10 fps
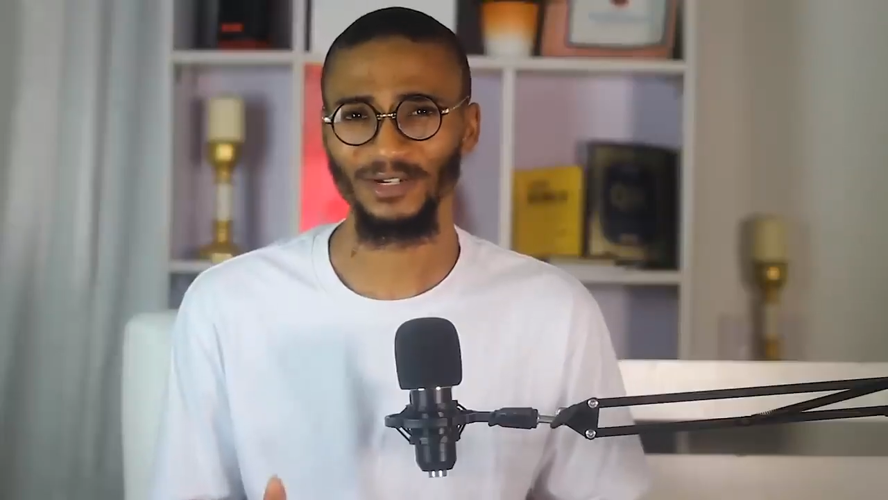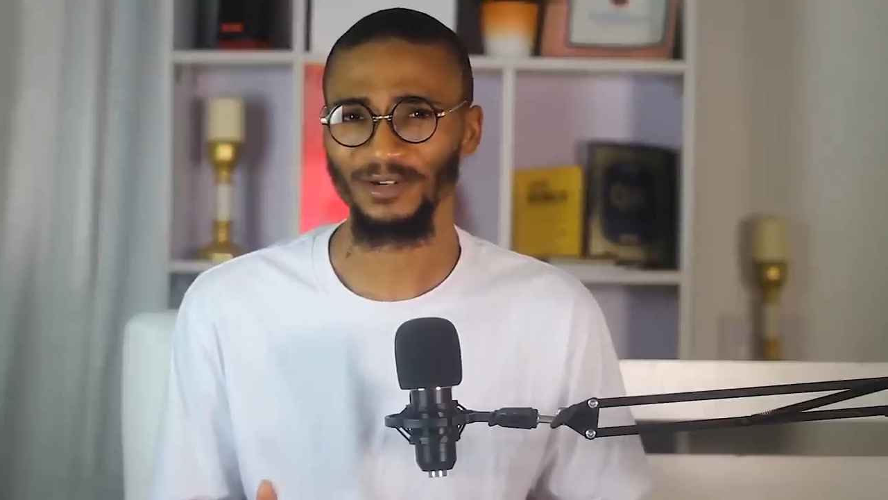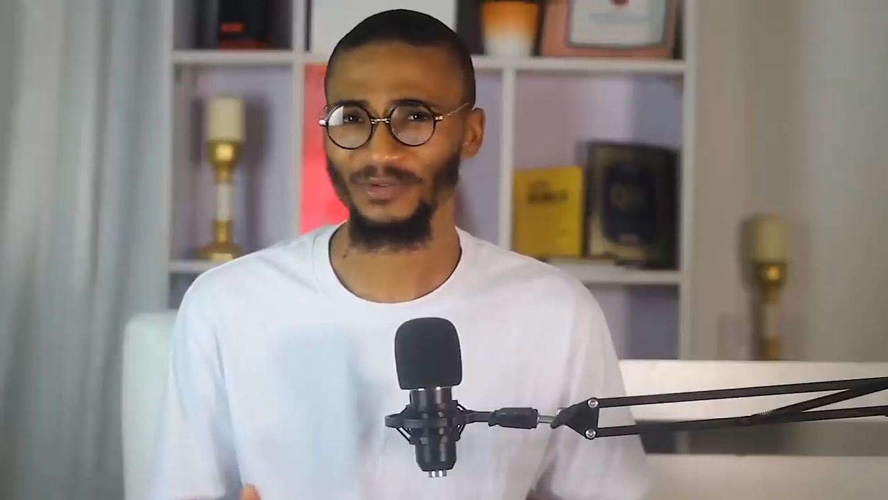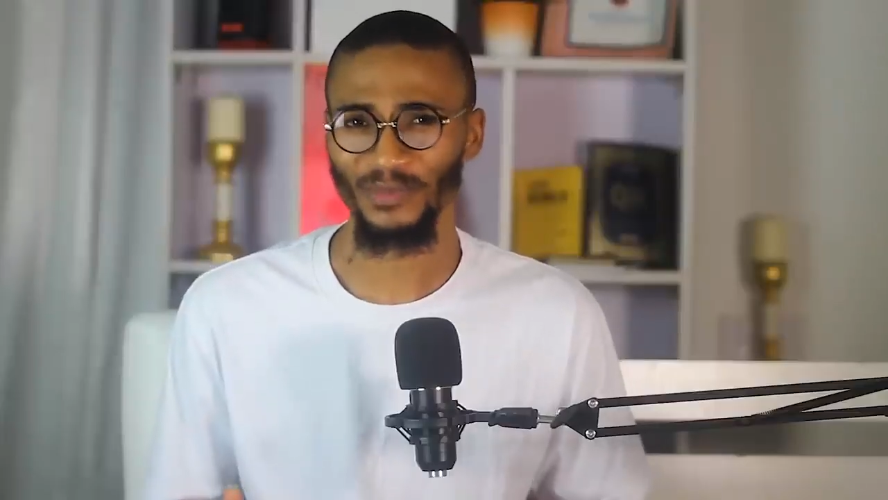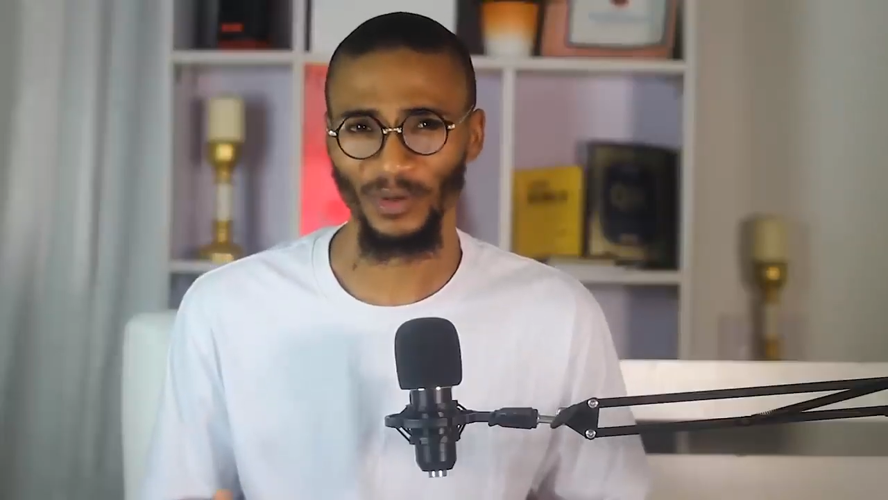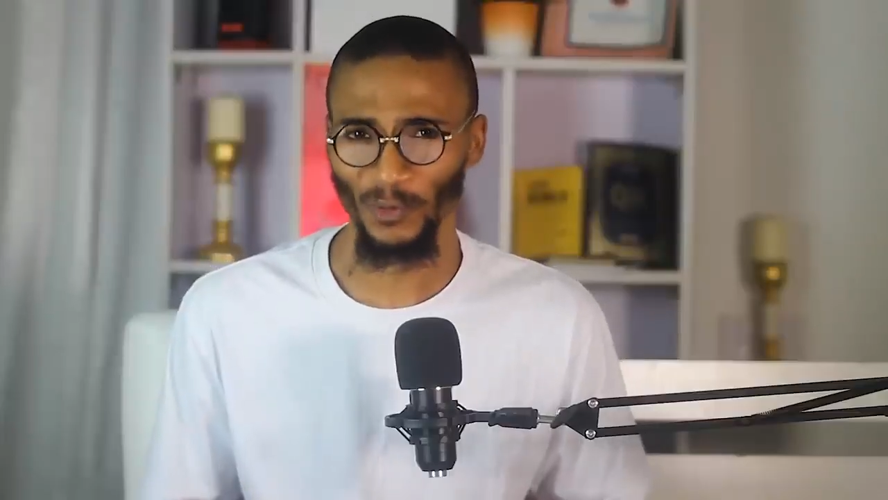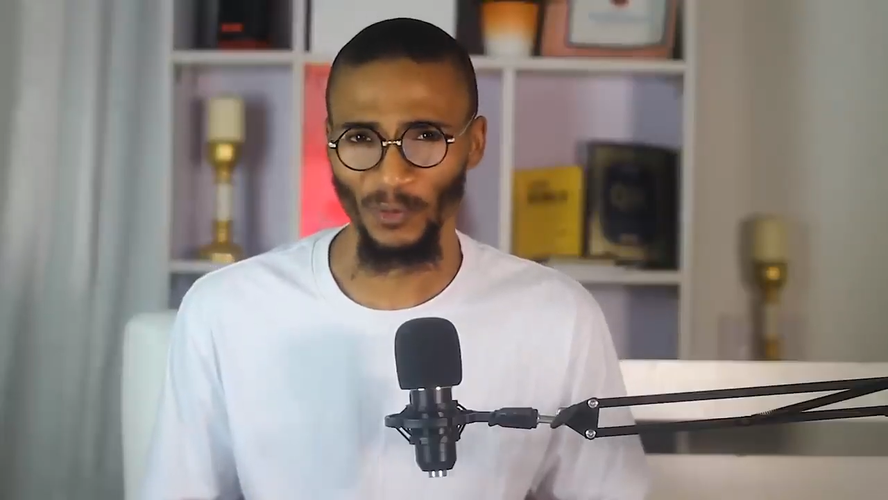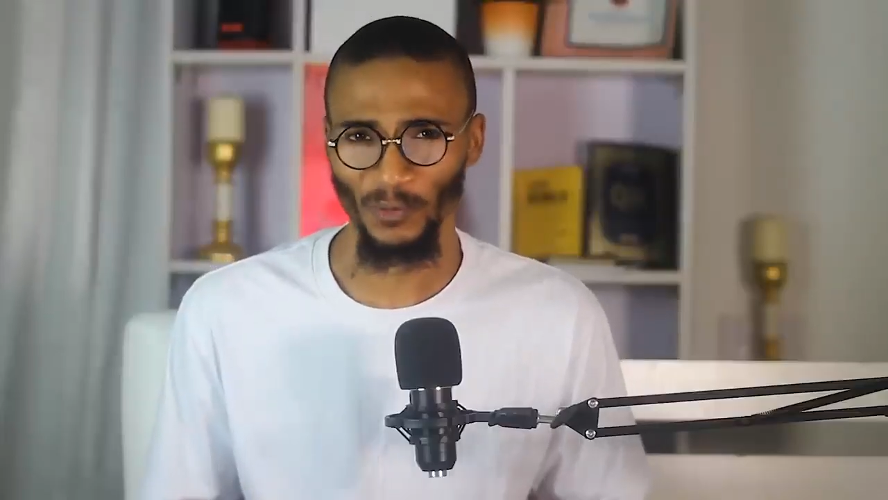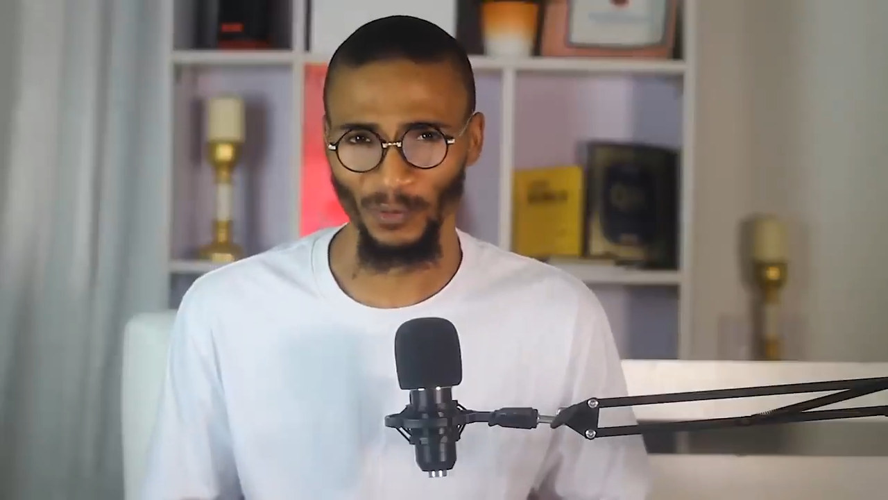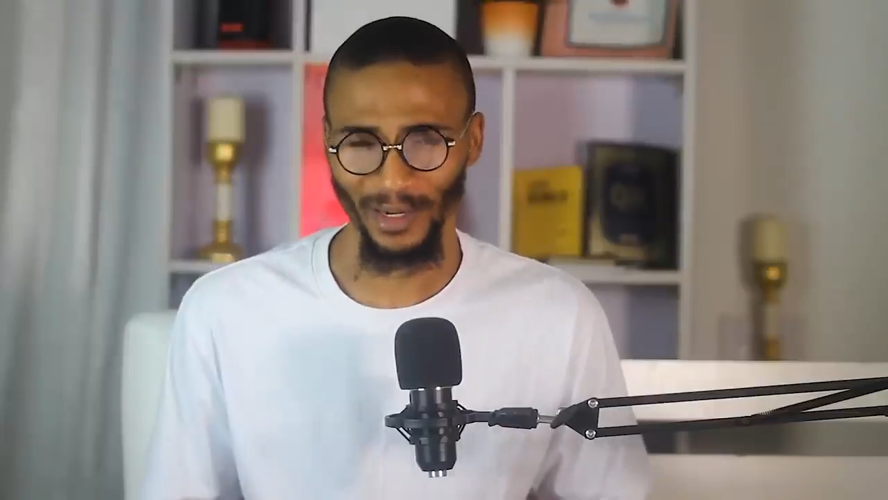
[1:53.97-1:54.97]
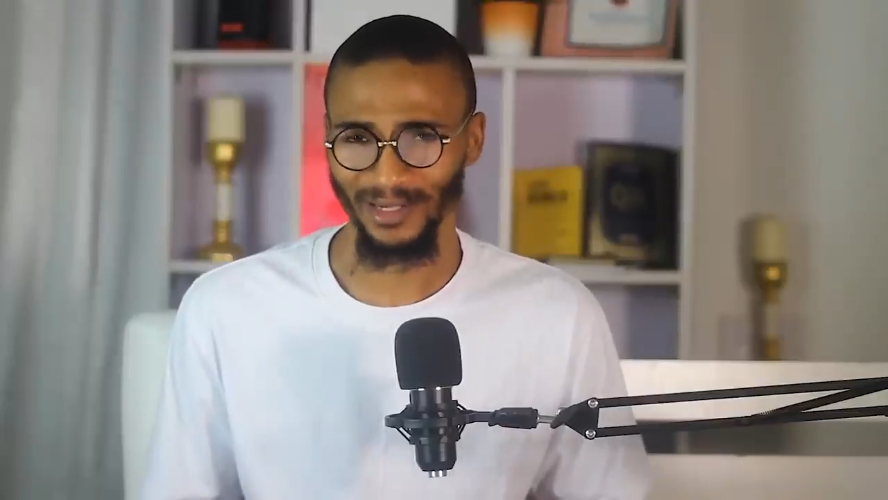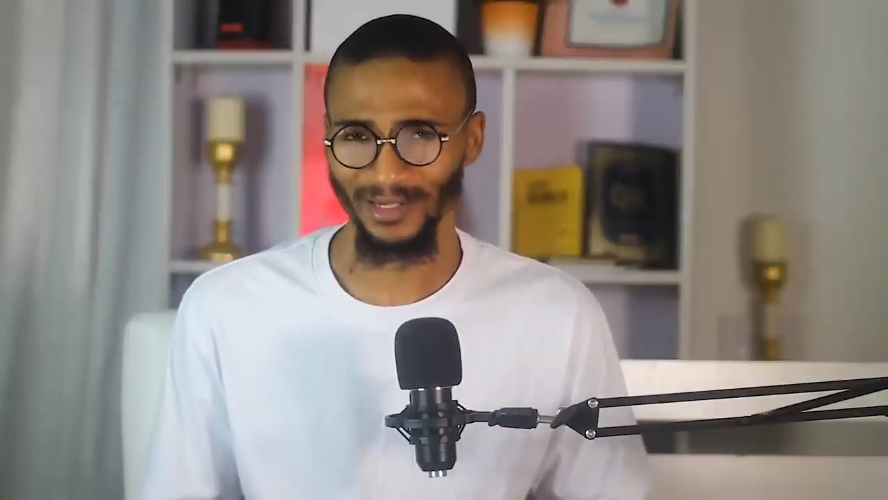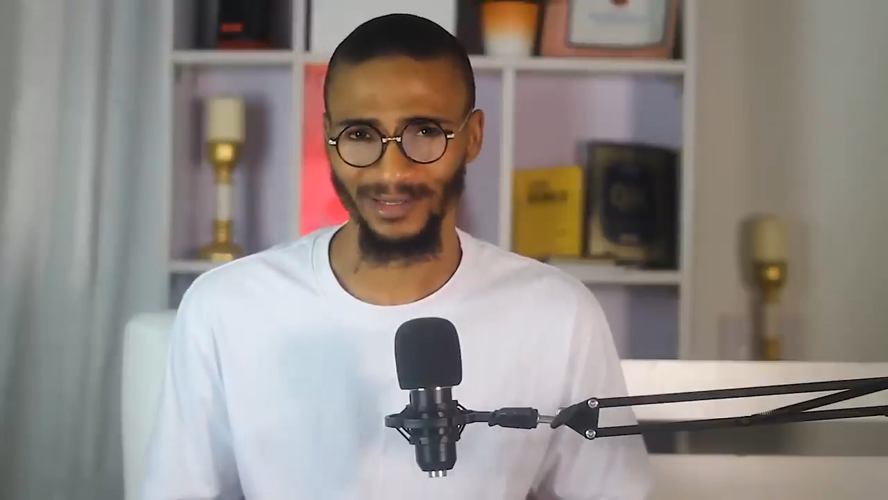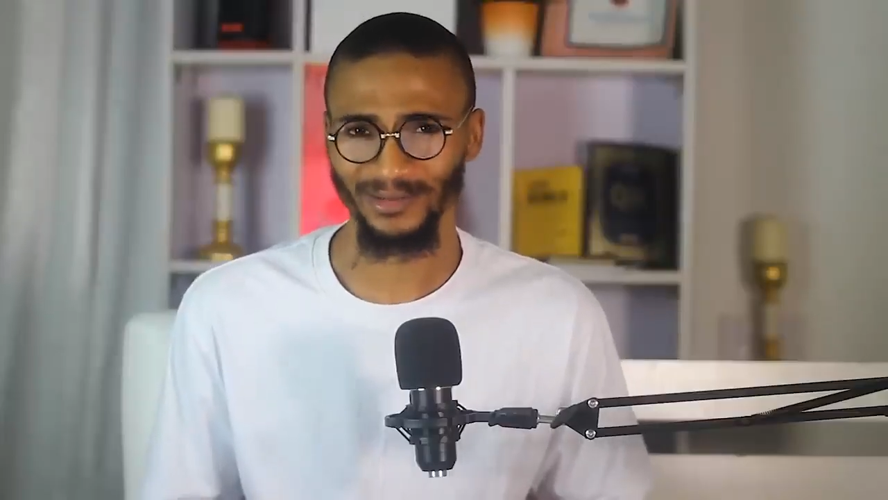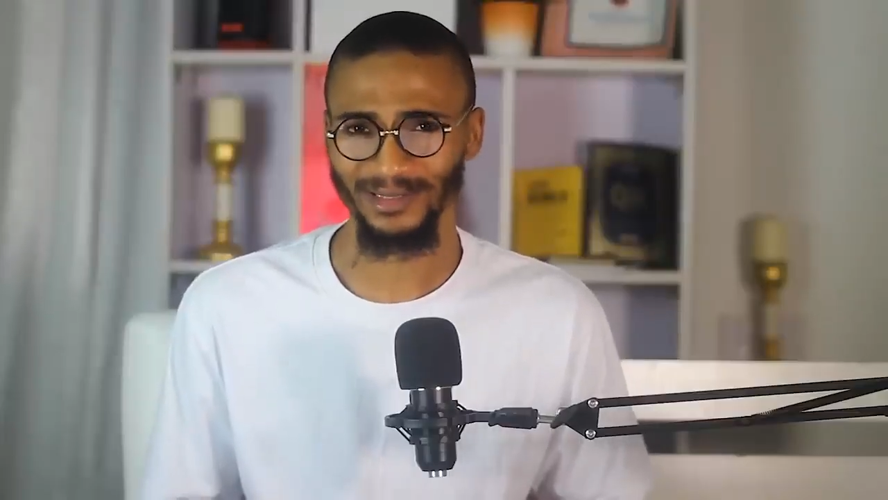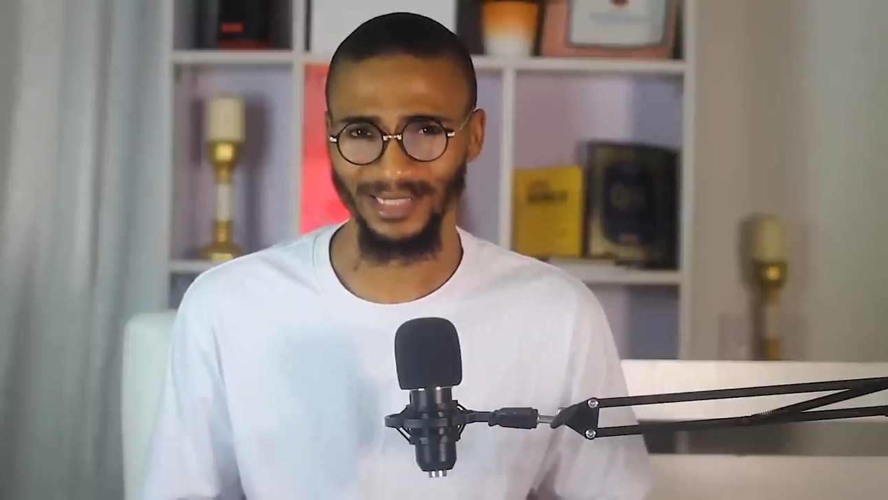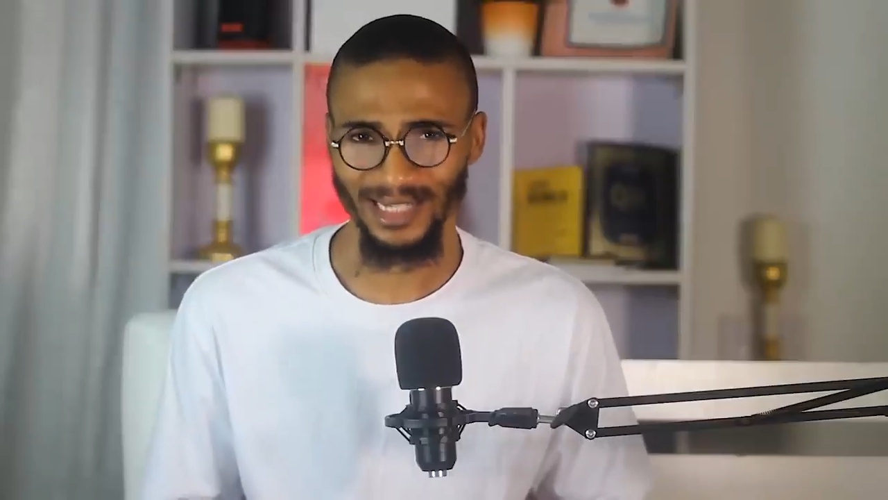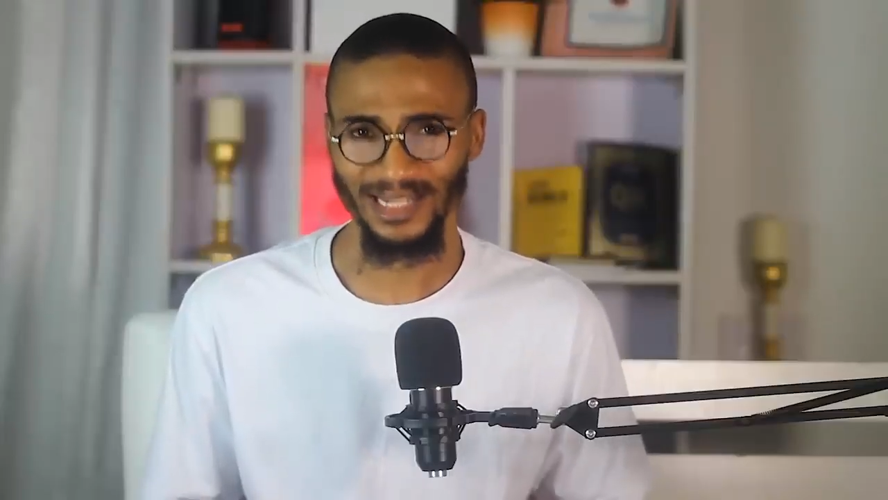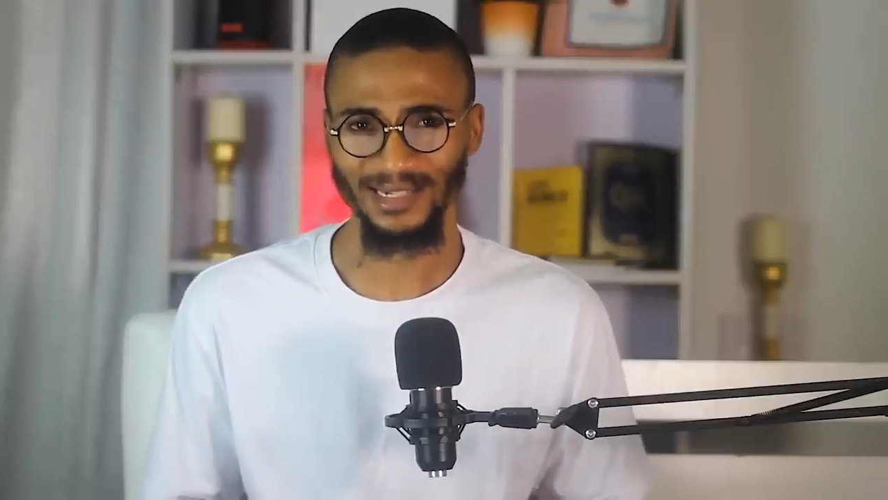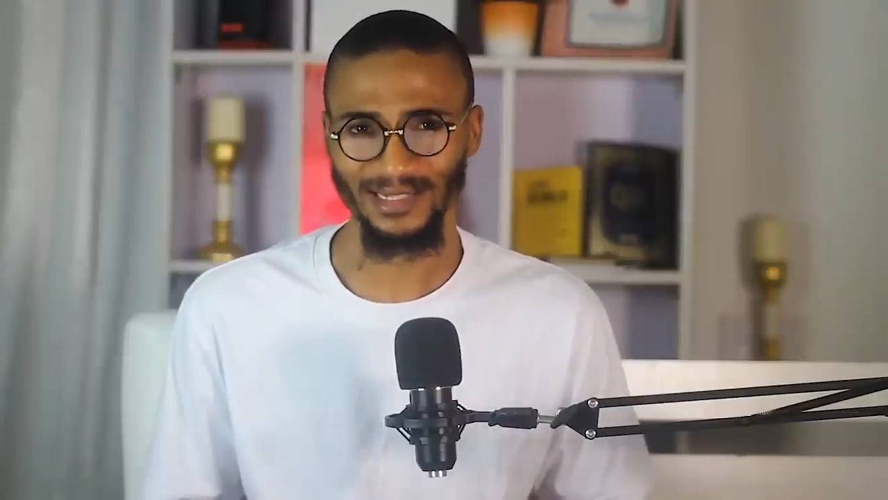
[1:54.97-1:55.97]
couldn't recall any good
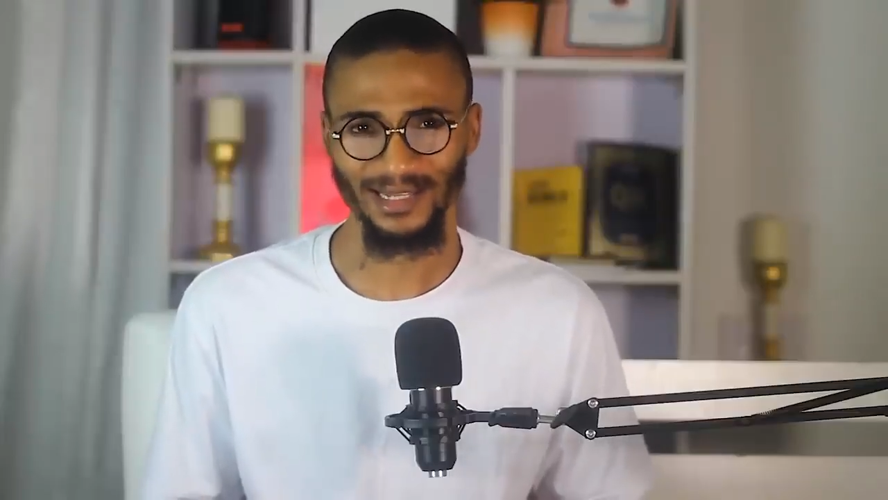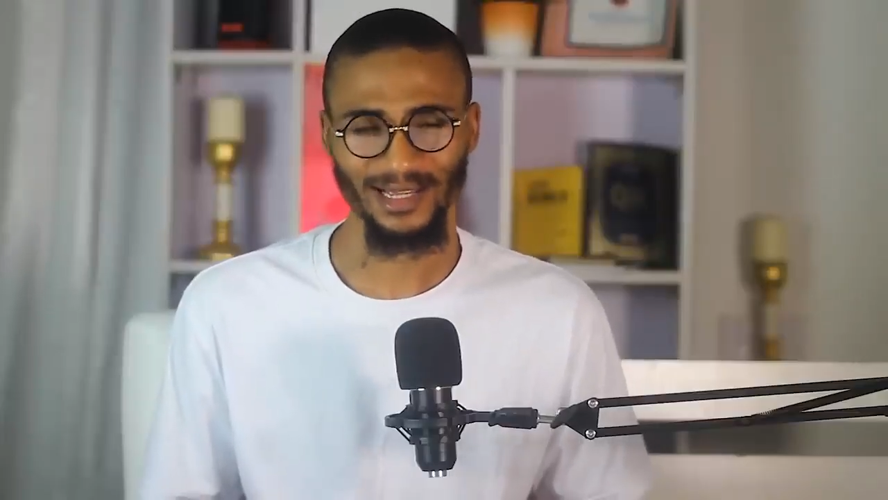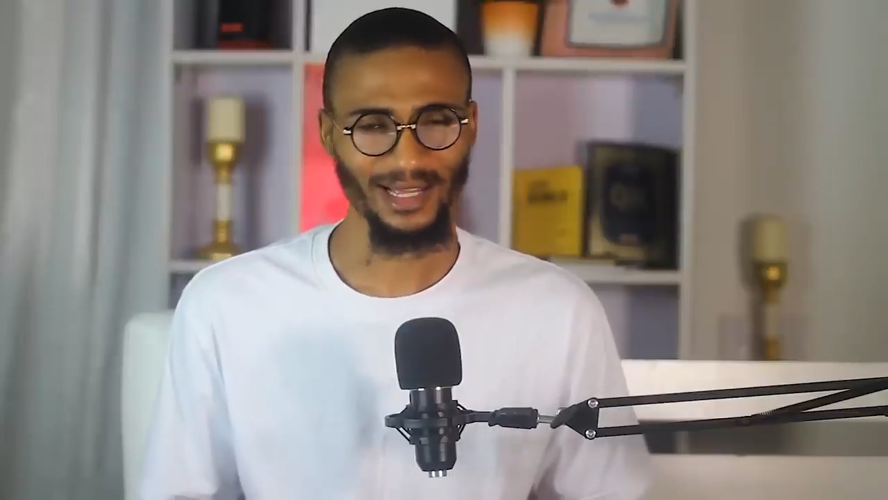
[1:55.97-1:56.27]
deeds.